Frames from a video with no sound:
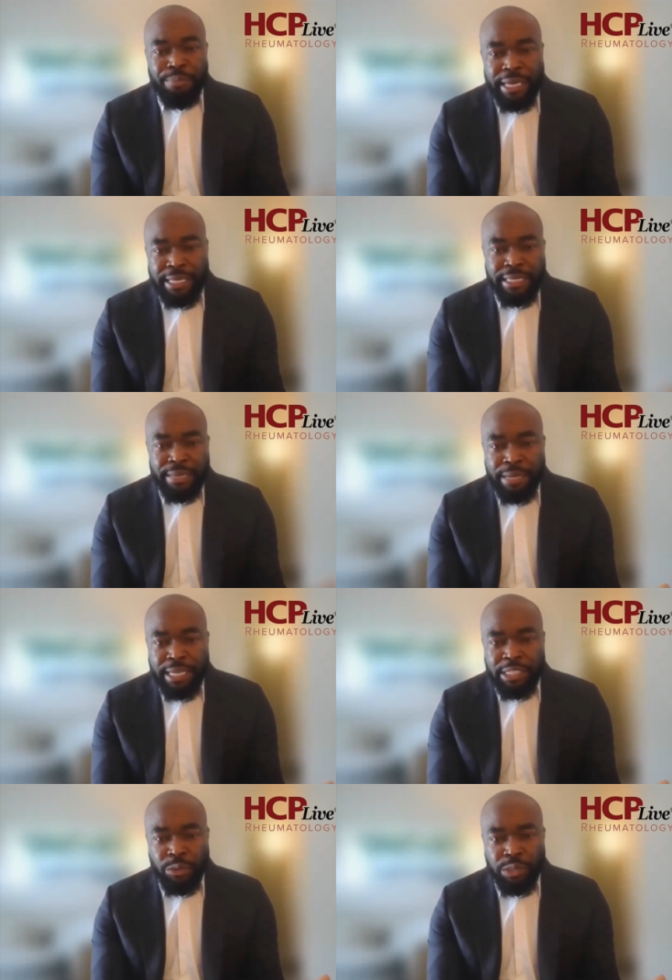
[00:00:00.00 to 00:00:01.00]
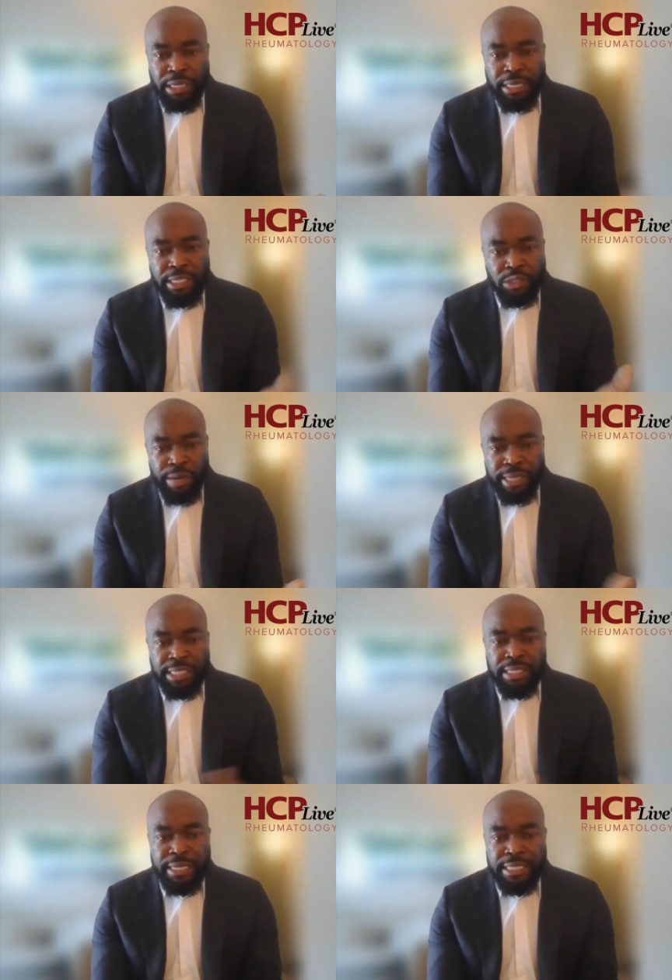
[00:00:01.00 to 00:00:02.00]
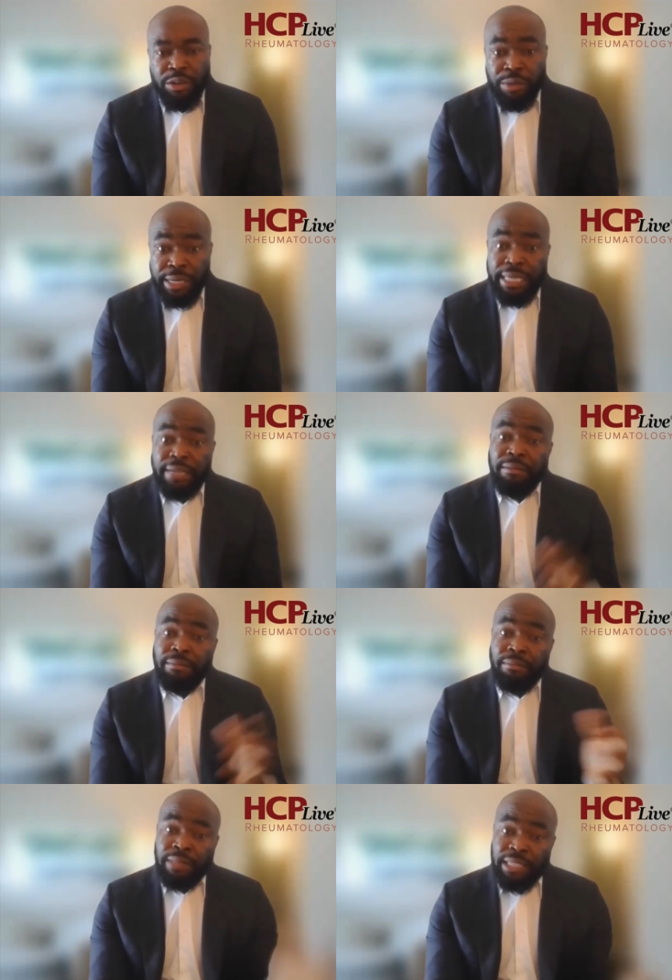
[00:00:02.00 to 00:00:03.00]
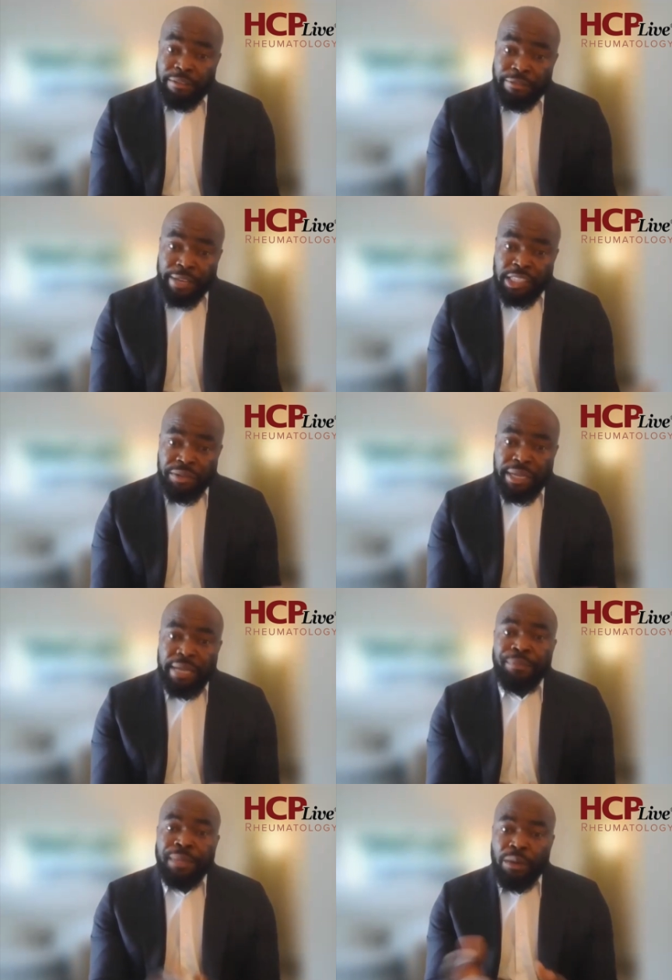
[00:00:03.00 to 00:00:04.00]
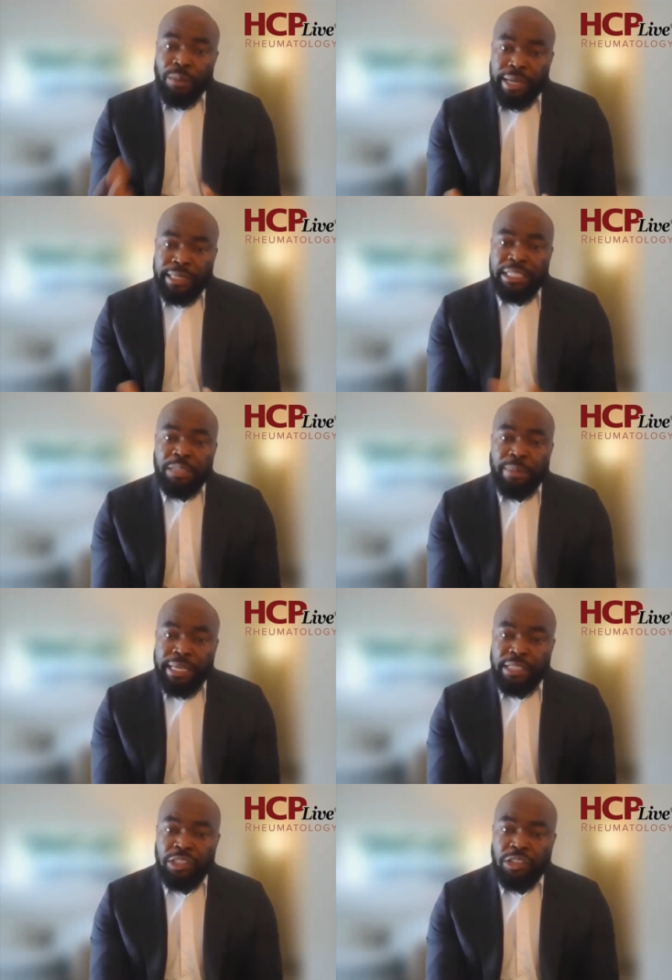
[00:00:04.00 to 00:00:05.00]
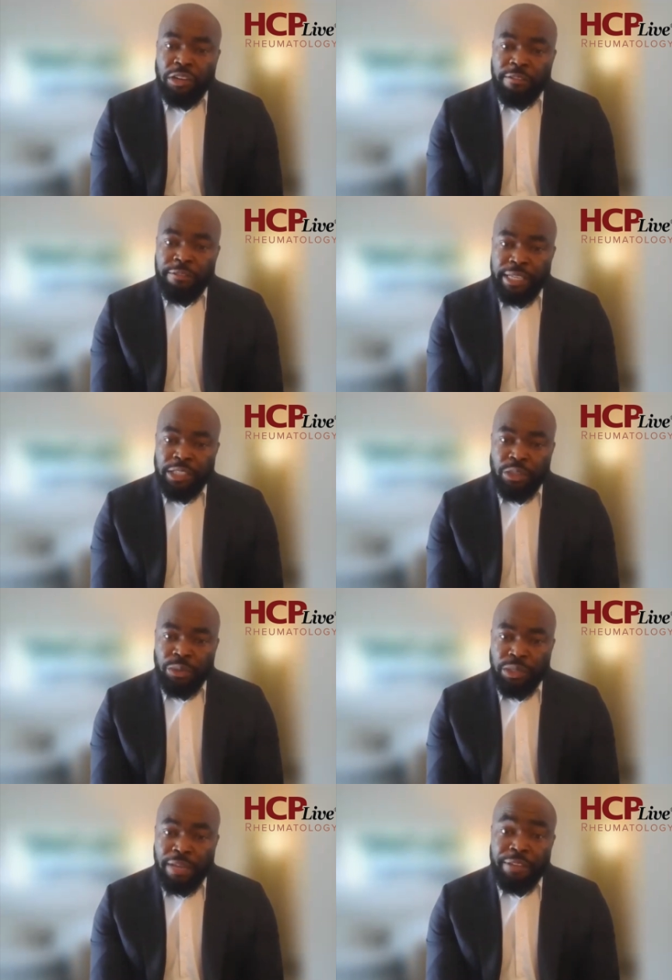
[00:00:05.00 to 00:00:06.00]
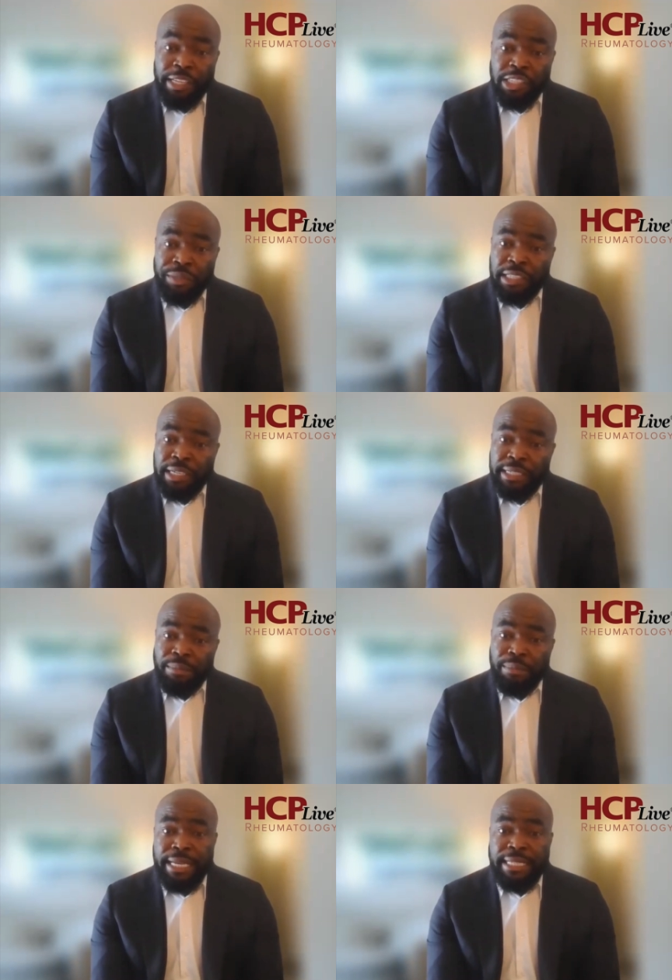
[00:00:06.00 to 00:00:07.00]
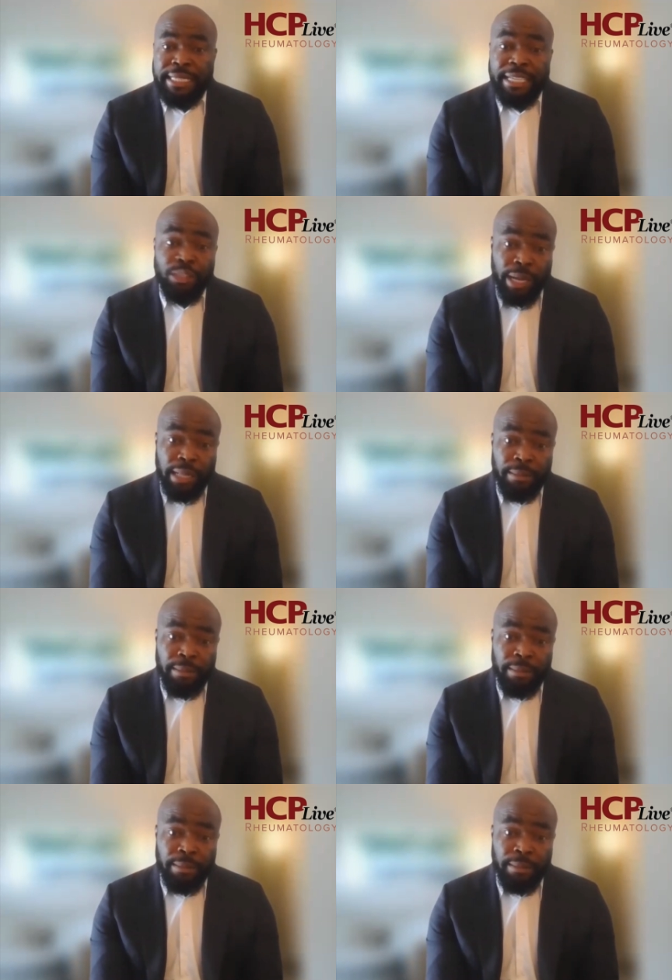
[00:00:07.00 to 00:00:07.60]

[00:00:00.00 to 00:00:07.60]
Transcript: PSA, PSO studies, psoriasis studies are already in their phase three, and we're anticipating to start our phase two, our phase three studies in PSA as well.